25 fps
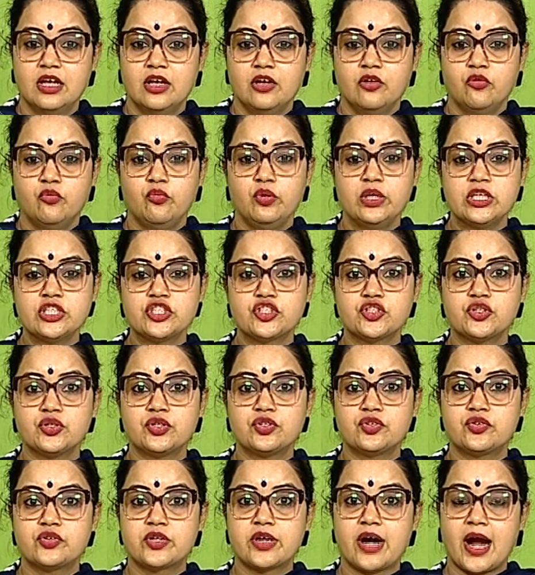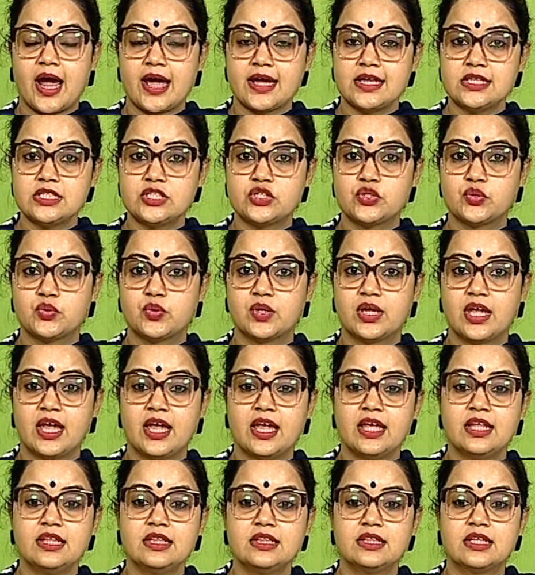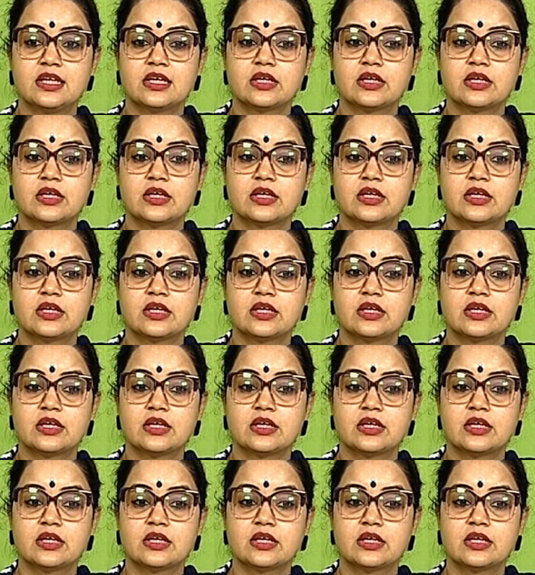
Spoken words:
We should try to gain the